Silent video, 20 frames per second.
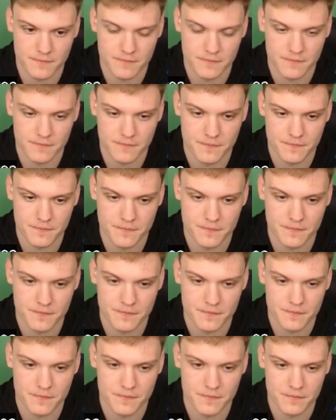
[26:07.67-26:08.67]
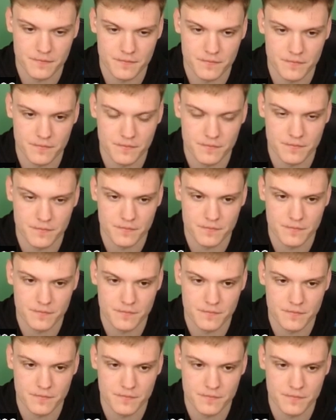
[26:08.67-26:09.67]

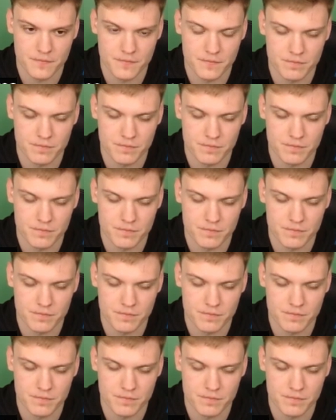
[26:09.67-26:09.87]
Nothing is said.